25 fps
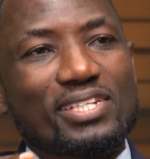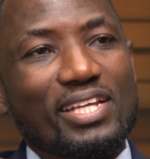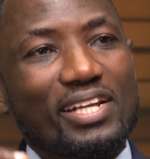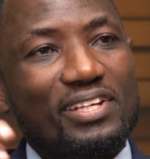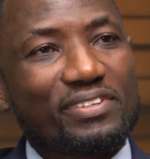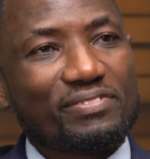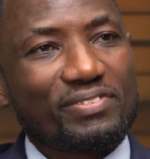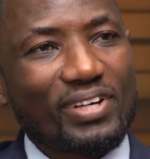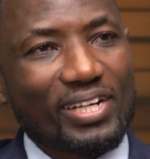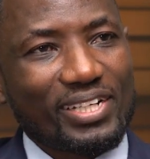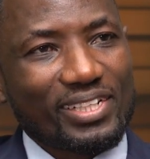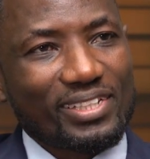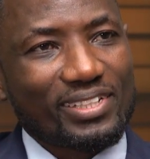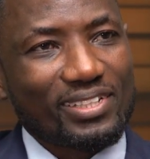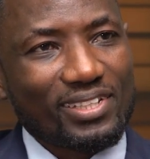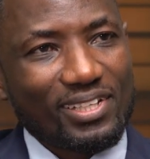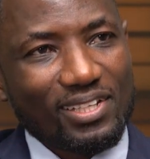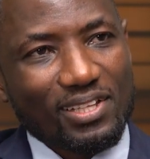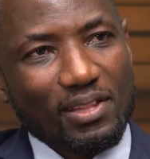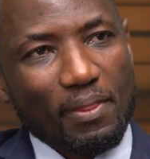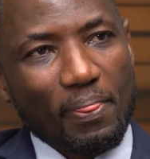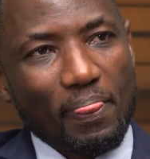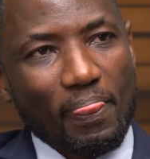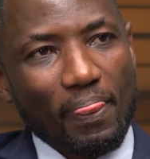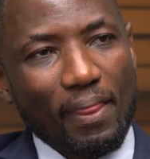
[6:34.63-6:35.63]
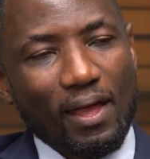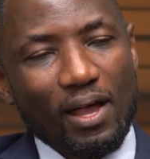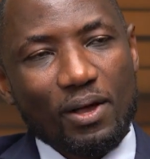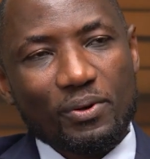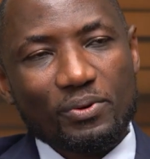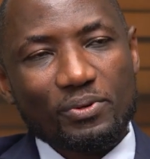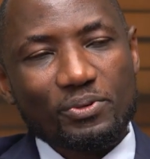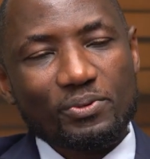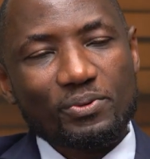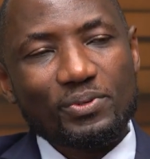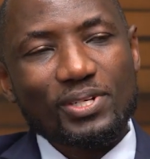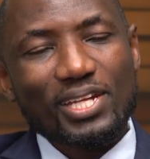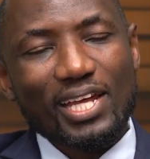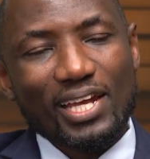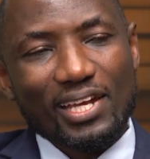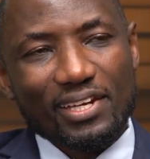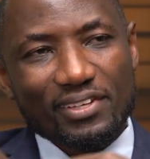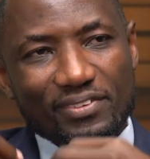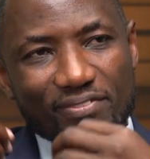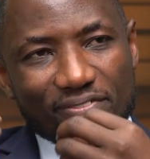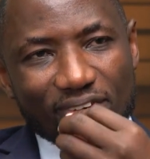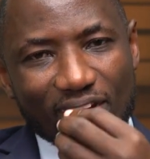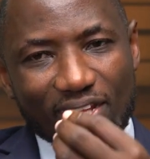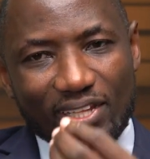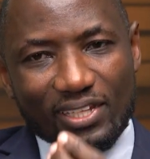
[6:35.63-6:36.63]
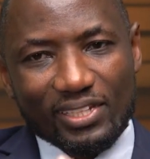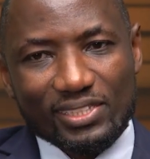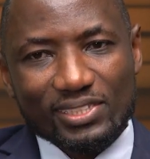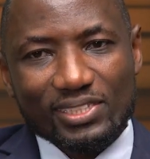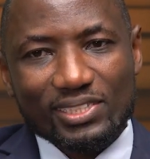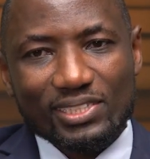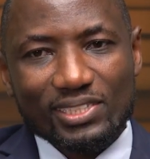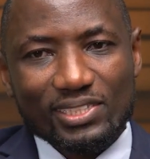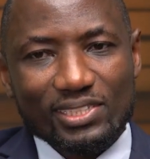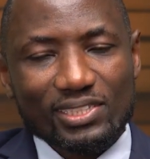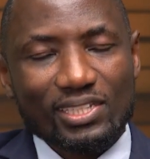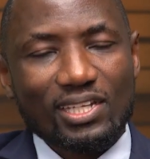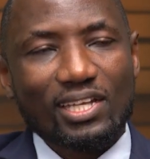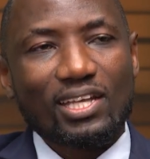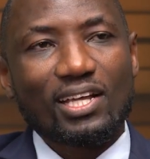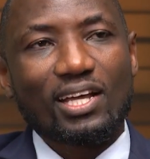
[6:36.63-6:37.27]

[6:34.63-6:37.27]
delivery. How do you deliver this